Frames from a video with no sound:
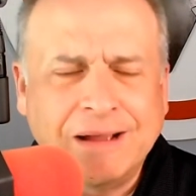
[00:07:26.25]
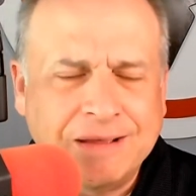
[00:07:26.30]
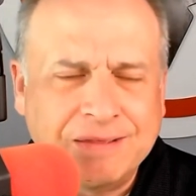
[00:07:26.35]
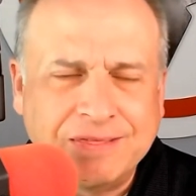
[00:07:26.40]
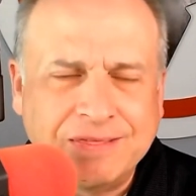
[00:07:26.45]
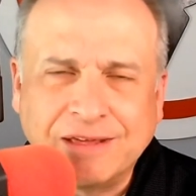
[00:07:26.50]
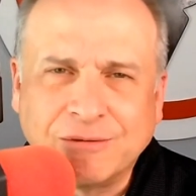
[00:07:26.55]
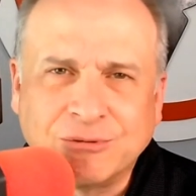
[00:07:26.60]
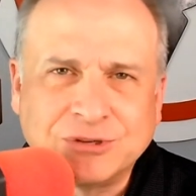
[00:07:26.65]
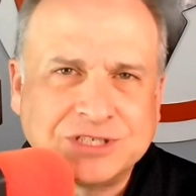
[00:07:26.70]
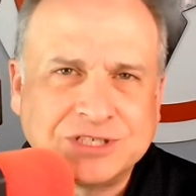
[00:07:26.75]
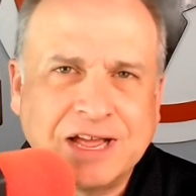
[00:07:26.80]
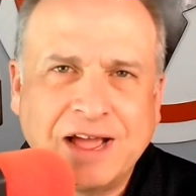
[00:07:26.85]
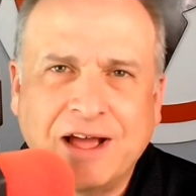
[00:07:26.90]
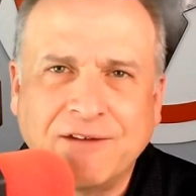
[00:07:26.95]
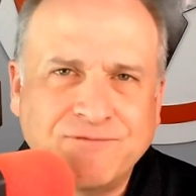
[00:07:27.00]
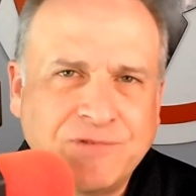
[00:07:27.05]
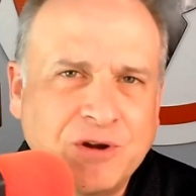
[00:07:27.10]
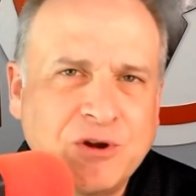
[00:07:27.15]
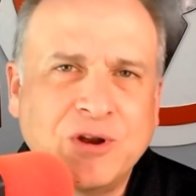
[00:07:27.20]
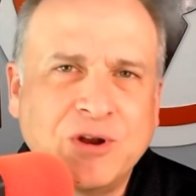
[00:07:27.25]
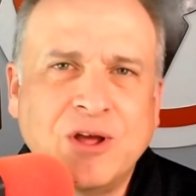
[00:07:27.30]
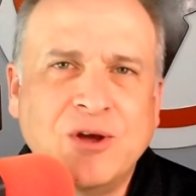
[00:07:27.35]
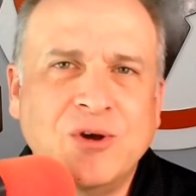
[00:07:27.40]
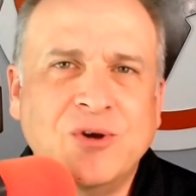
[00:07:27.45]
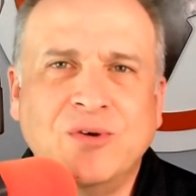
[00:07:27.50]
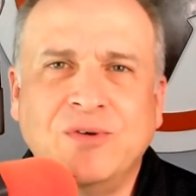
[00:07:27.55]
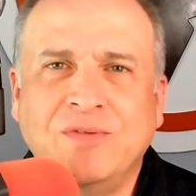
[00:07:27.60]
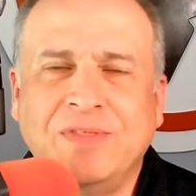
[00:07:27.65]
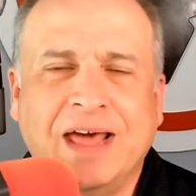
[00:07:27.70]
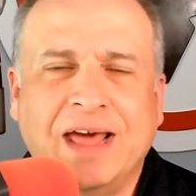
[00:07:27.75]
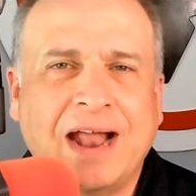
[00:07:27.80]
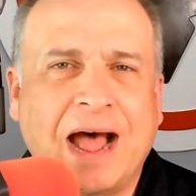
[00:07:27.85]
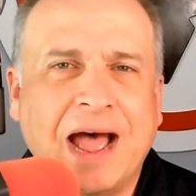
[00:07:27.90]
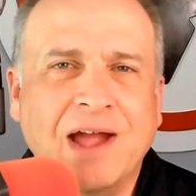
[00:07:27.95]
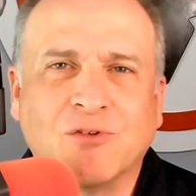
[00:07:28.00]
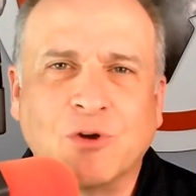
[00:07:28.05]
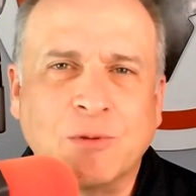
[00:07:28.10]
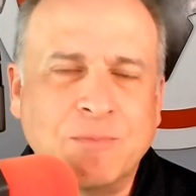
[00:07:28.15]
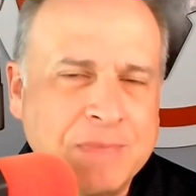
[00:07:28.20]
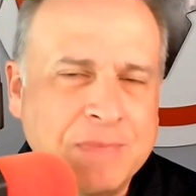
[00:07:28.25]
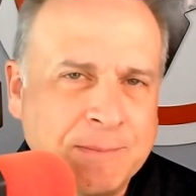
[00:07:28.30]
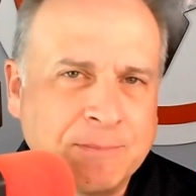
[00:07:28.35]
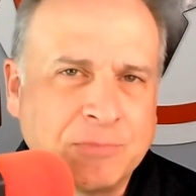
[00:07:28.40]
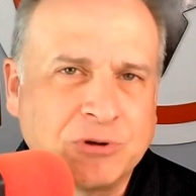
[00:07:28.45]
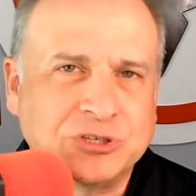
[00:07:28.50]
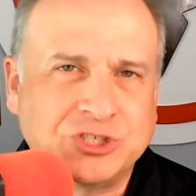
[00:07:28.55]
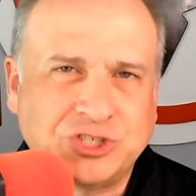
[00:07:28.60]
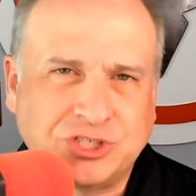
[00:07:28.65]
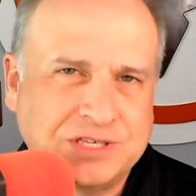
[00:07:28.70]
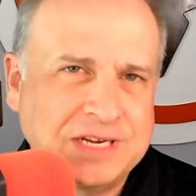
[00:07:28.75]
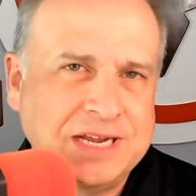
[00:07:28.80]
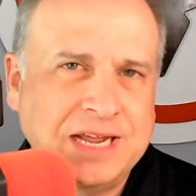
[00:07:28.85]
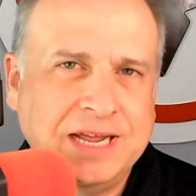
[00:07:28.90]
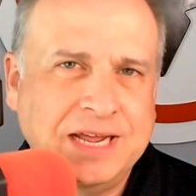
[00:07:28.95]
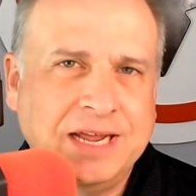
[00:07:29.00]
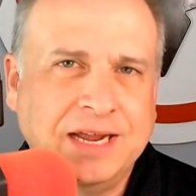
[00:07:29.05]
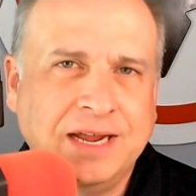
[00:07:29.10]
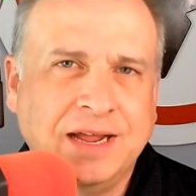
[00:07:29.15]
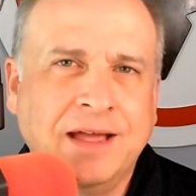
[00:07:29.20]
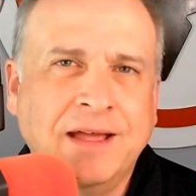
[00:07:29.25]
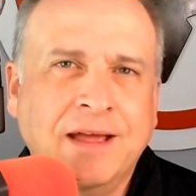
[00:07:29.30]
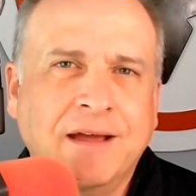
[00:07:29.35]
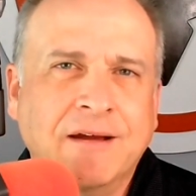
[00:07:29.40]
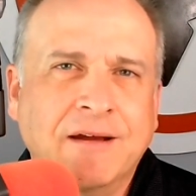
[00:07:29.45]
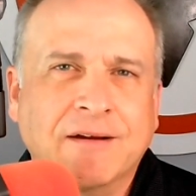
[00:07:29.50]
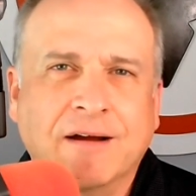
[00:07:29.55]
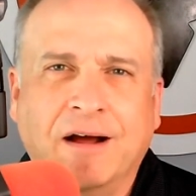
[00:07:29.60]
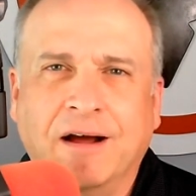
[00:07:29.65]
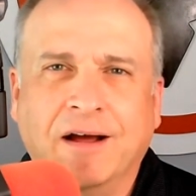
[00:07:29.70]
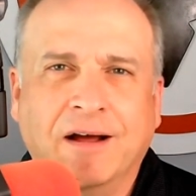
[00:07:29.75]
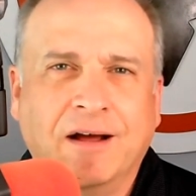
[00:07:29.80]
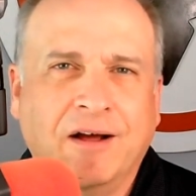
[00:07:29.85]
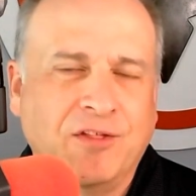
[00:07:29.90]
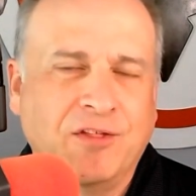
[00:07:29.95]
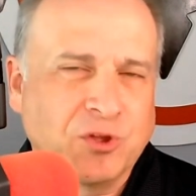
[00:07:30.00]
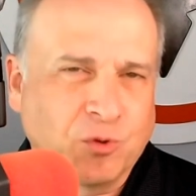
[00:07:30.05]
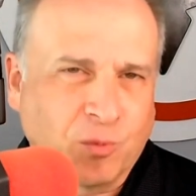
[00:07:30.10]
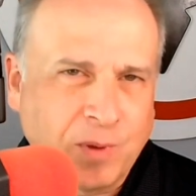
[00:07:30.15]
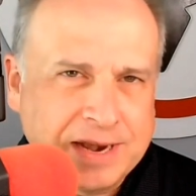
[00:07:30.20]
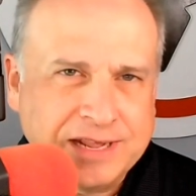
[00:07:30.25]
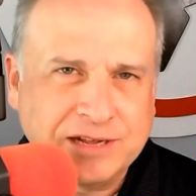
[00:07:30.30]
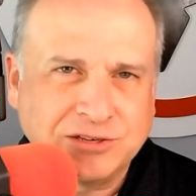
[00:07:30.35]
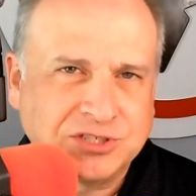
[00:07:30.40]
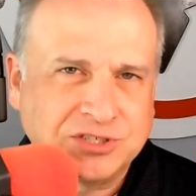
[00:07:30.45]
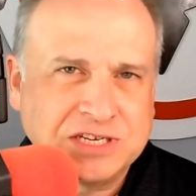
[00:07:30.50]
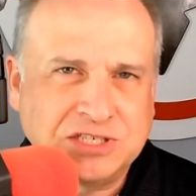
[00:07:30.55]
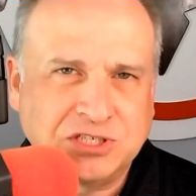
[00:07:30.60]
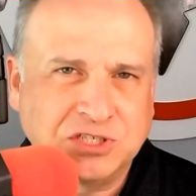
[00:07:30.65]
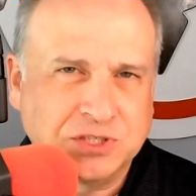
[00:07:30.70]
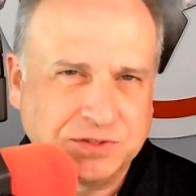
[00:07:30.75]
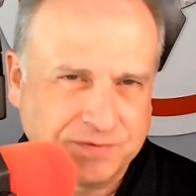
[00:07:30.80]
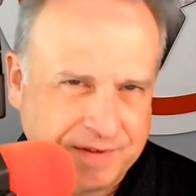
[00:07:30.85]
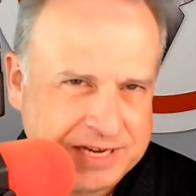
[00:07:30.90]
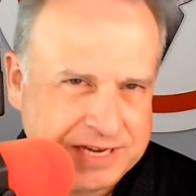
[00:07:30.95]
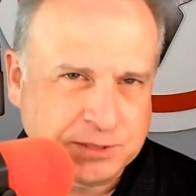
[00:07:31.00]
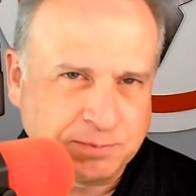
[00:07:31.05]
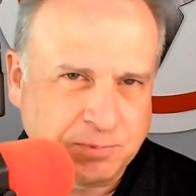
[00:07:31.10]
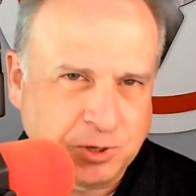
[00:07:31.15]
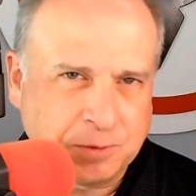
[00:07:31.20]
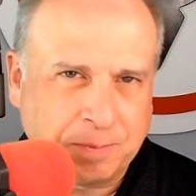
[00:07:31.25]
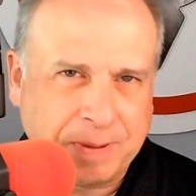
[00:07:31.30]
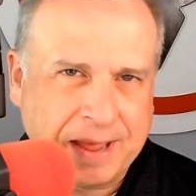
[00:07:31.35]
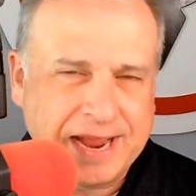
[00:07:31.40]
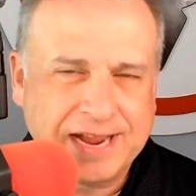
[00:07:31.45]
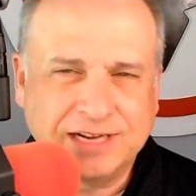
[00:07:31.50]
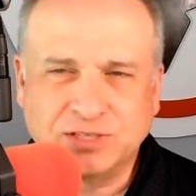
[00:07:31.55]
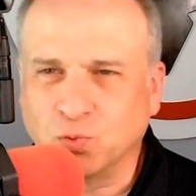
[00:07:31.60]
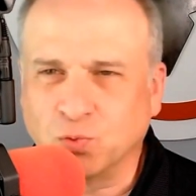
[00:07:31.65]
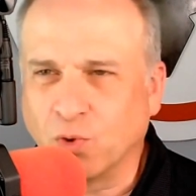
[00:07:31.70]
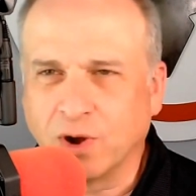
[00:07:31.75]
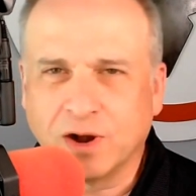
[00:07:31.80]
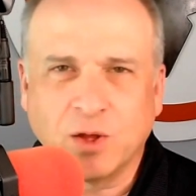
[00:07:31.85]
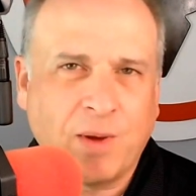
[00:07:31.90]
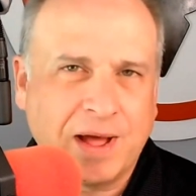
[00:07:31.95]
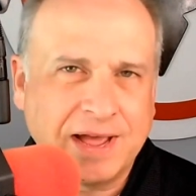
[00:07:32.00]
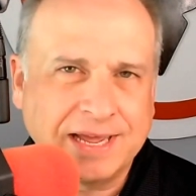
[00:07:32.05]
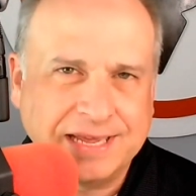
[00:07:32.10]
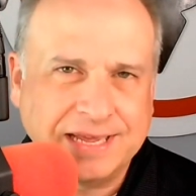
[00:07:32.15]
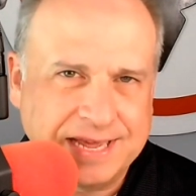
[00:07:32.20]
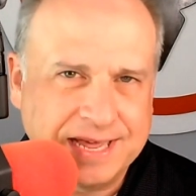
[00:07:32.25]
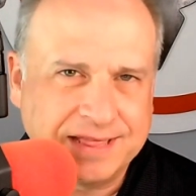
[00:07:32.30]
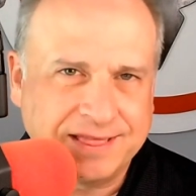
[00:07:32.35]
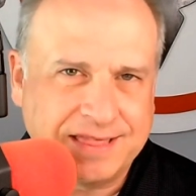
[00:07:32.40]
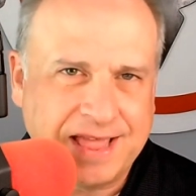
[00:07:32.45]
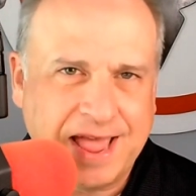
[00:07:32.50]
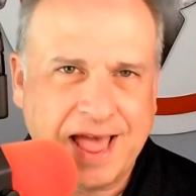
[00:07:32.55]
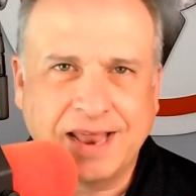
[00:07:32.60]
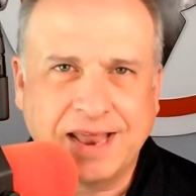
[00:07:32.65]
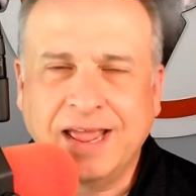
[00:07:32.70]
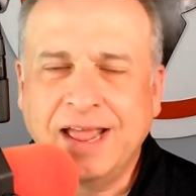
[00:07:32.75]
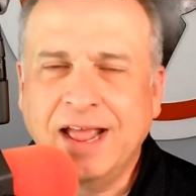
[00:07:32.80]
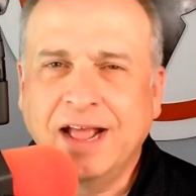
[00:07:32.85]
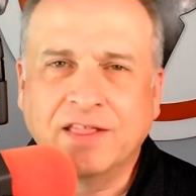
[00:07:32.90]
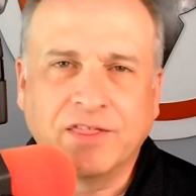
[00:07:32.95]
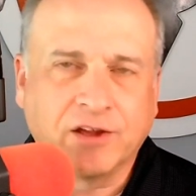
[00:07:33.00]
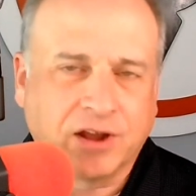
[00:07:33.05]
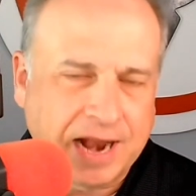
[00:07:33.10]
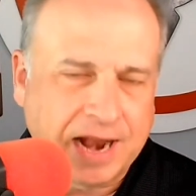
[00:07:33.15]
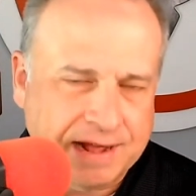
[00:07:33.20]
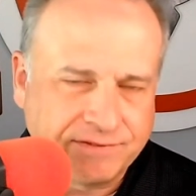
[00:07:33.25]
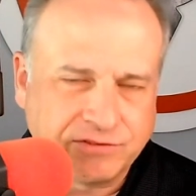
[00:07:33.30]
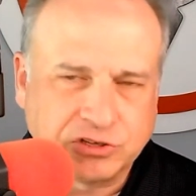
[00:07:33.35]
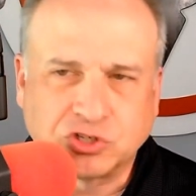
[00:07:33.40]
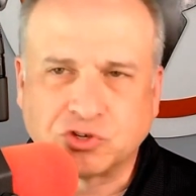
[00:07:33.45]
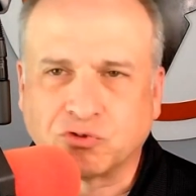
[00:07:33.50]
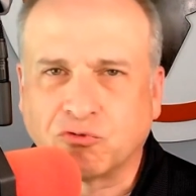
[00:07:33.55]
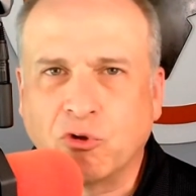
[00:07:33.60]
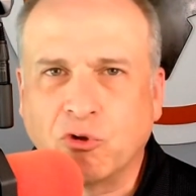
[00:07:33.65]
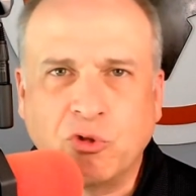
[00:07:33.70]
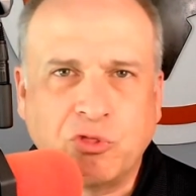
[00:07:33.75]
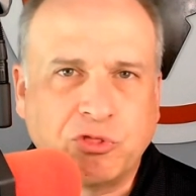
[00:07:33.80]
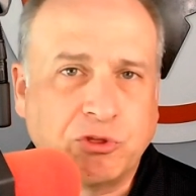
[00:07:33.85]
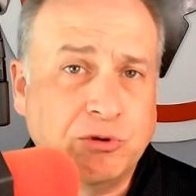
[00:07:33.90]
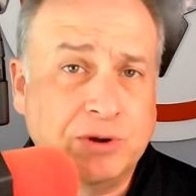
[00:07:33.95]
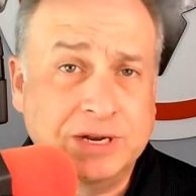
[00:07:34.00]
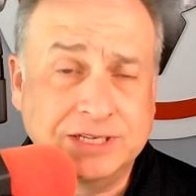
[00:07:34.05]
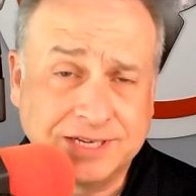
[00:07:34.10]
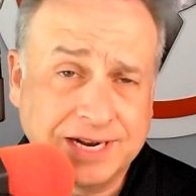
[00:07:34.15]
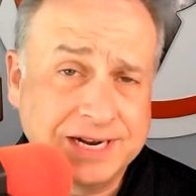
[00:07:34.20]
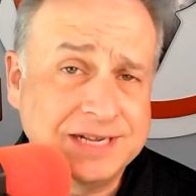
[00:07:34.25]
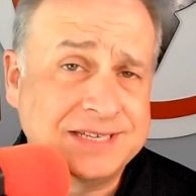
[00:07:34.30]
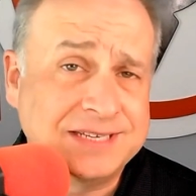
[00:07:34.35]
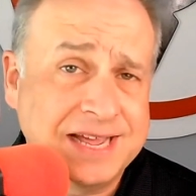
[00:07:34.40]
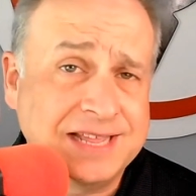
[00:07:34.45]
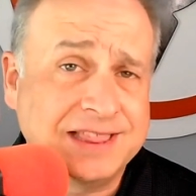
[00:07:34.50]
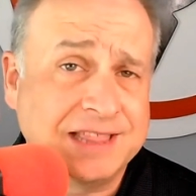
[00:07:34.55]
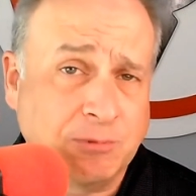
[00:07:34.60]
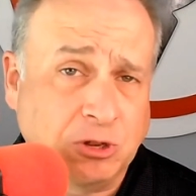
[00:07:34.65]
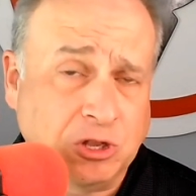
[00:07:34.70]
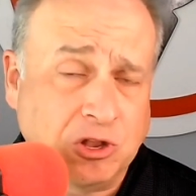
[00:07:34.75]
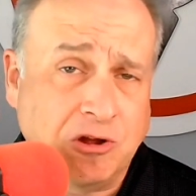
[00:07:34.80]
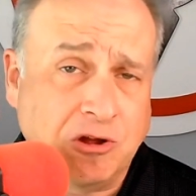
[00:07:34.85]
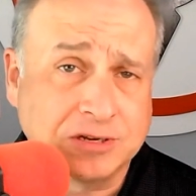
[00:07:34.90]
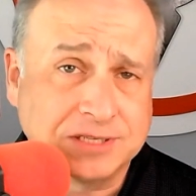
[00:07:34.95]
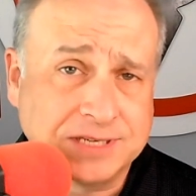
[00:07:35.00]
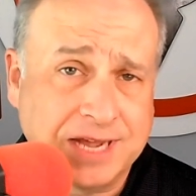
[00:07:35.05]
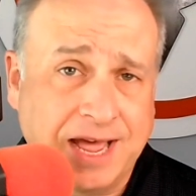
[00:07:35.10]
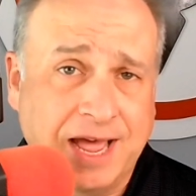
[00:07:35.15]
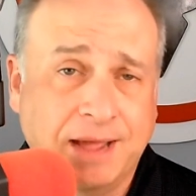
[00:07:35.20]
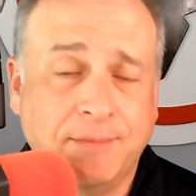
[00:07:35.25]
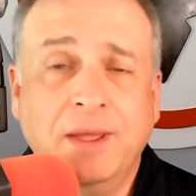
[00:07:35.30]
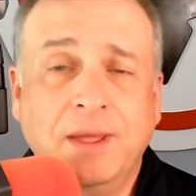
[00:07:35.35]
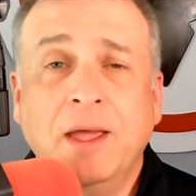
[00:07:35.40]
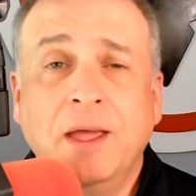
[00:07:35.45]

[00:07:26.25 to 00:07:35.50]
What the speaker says: There was a photo that I remember seeing on the radio station's Facebook page. Where do I get that? And they're going to have to scroll through, and it's going to take them a long time.